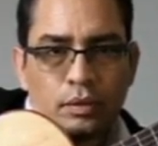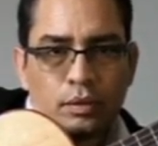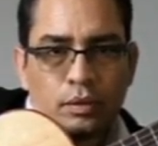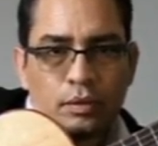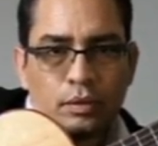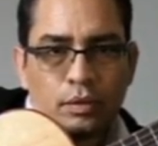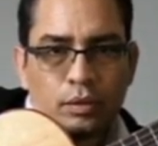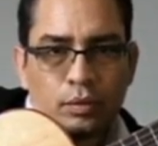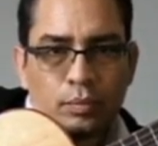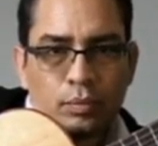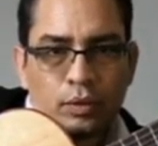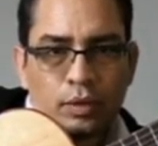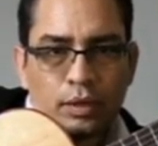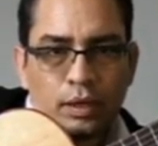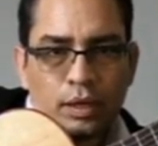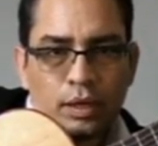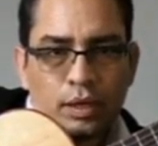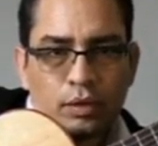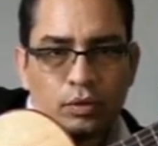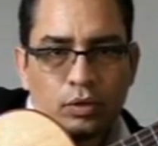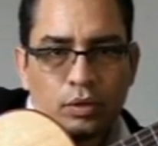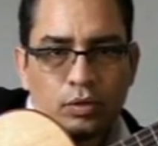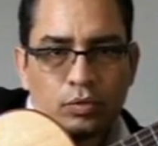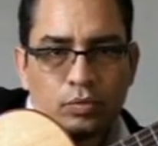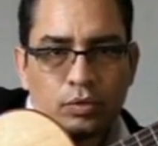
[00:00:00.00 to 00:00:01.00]
The
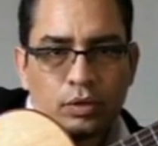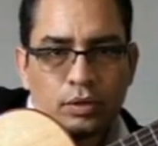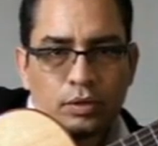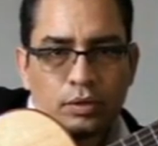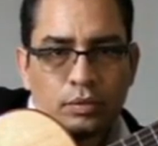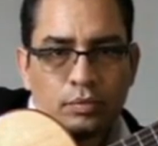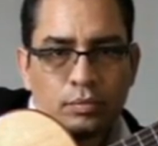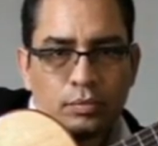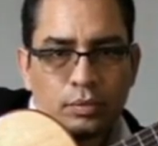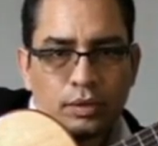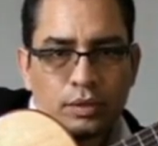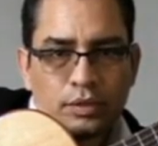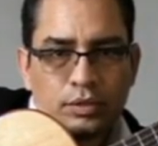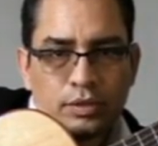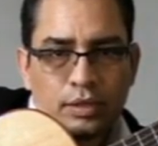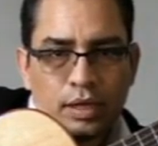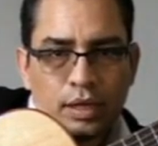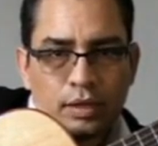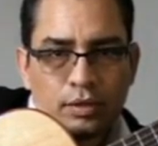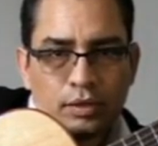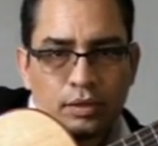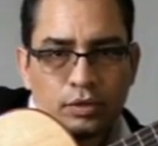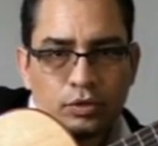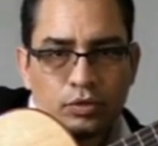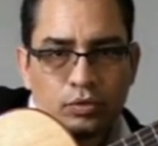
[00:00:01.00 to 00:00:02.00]
bolero rhythm is
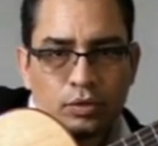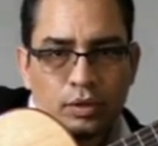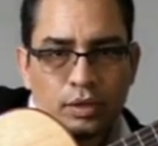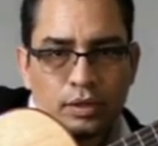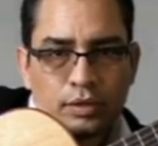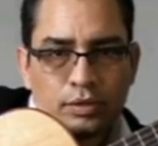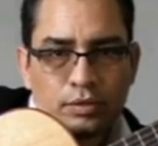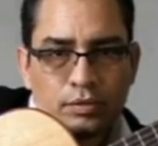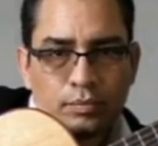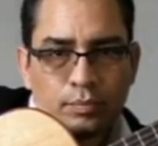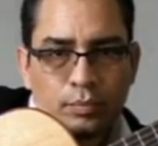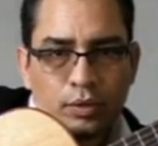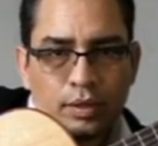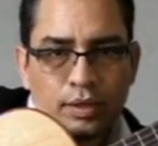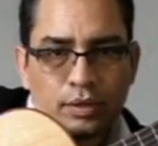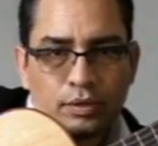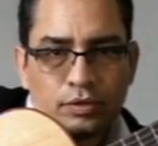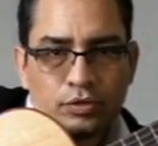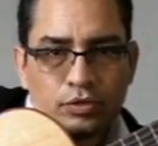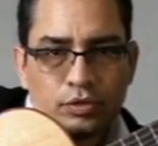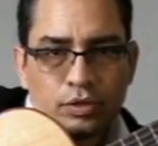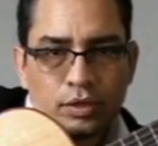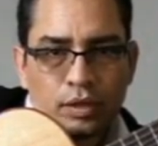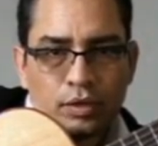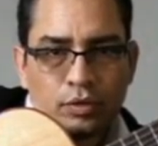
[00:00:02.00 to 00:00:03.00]
characterized by its
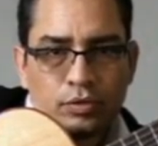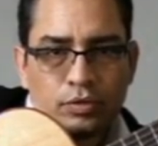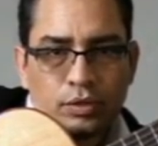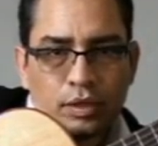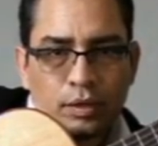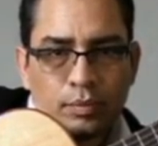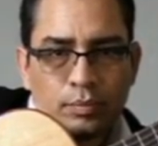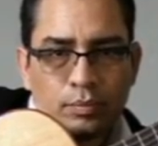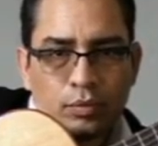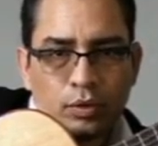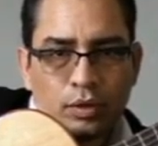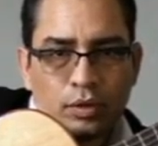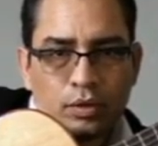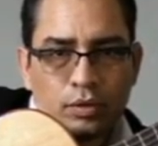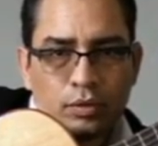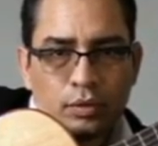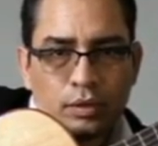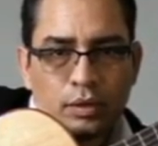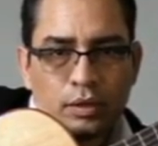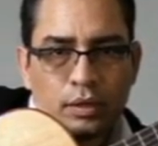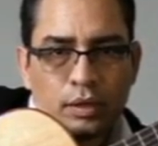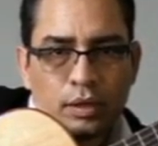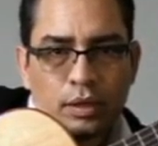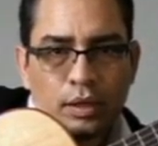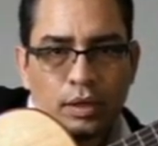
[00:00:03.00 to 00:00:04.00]
slow tempo
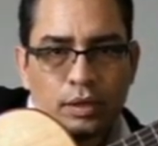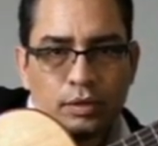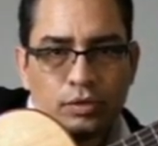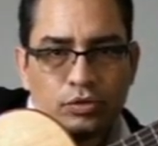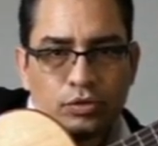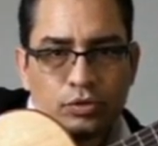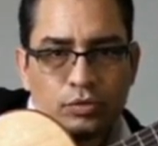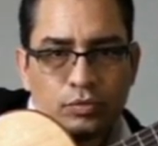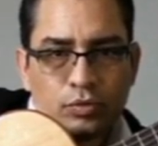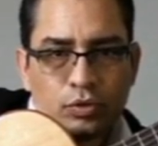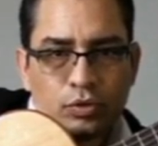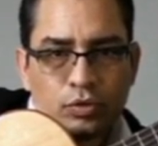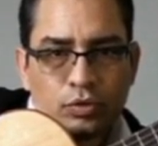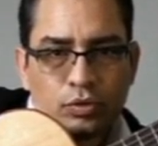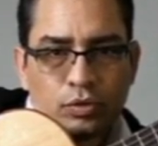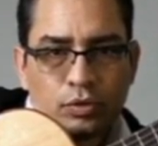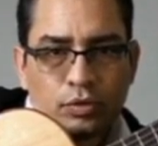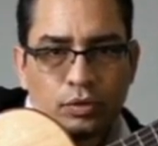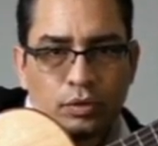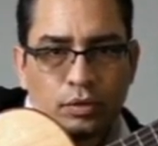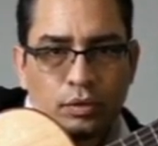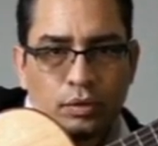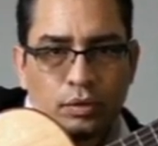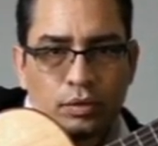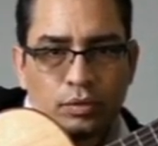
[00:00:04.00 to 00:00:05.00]
and smooth,
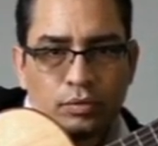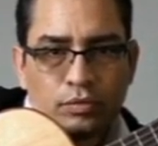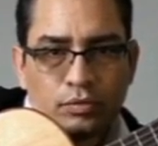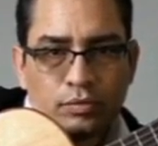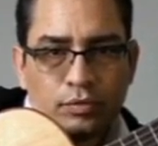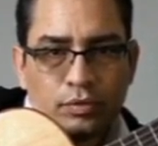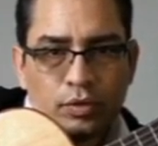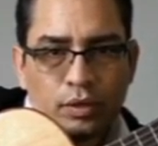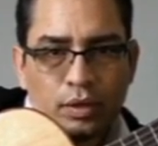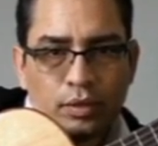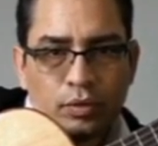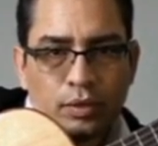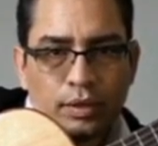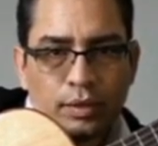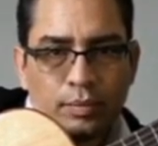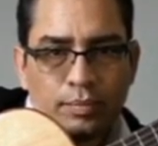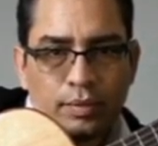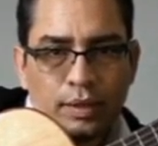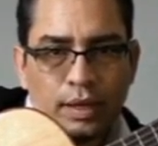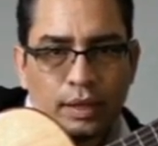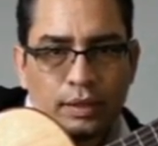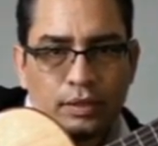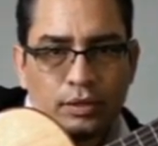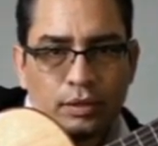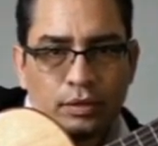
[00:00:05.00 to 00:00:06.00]
flowing
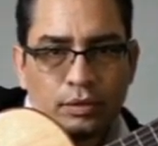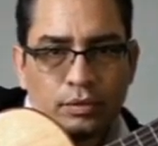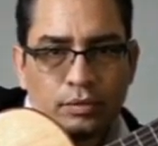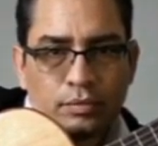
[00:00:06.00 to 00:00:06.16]
pattern.